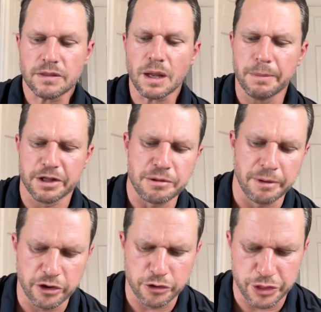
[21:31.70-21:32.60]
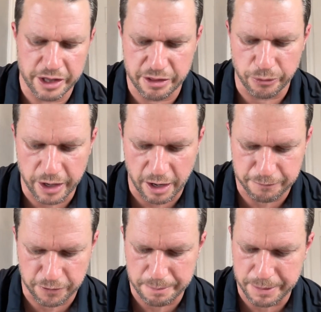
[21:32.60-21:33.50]
But some other things that we
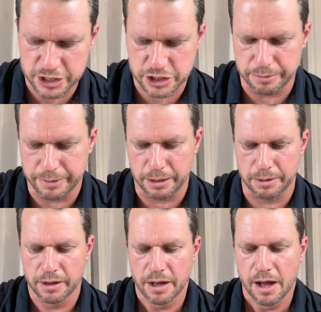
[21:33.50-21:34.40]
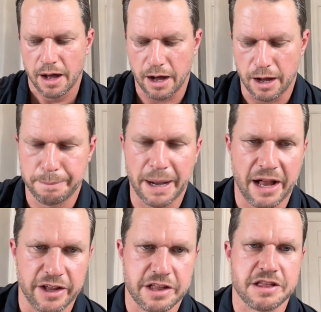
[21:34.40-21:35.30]
offer, I mentioned the
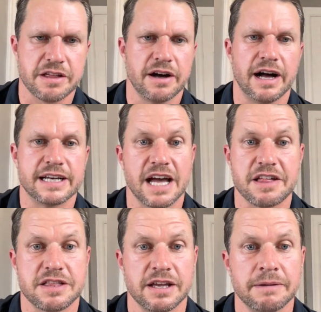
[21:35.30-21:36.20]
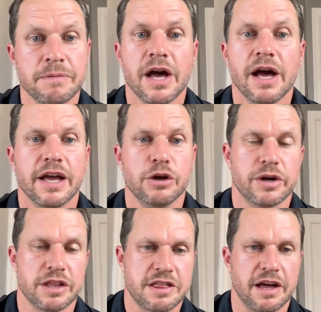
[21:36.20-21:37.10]
metabolic testing. You
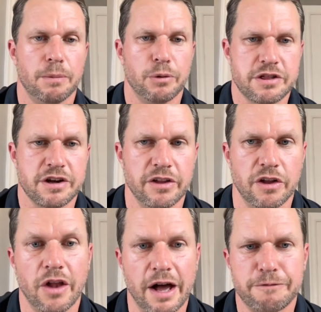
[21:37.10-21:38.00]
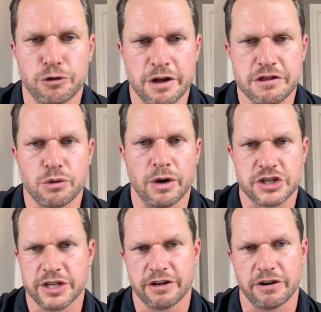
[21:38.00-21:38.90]
can set up what's called a life risk
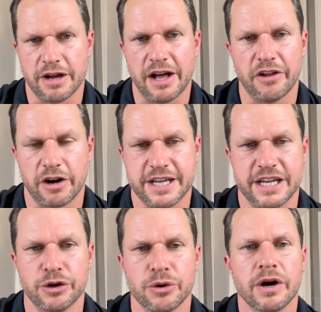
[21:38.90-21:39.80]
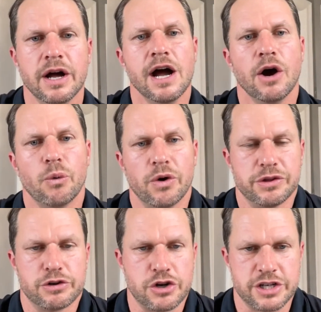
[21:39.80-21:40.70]
questionnaire, an LRQ, with
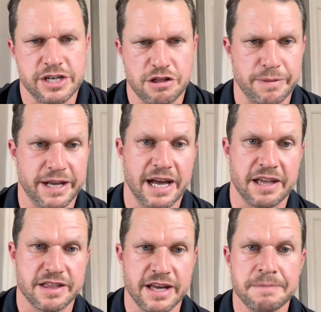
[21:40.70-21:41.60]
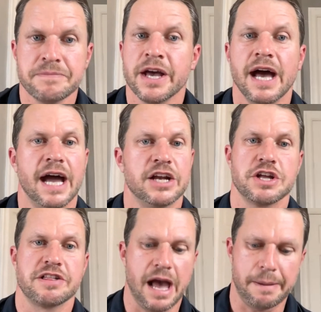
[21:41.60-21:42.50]
nutritionist Mackenzie, and
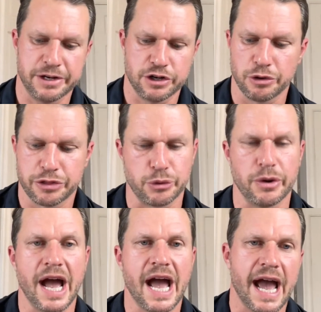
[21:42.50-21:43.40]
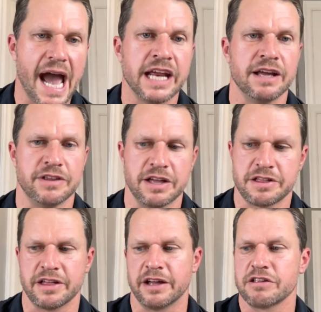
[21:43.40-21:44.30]
she's happy to go through any of these
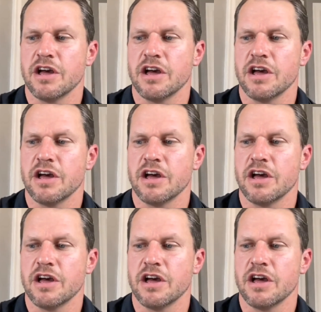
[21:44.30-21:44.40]
things.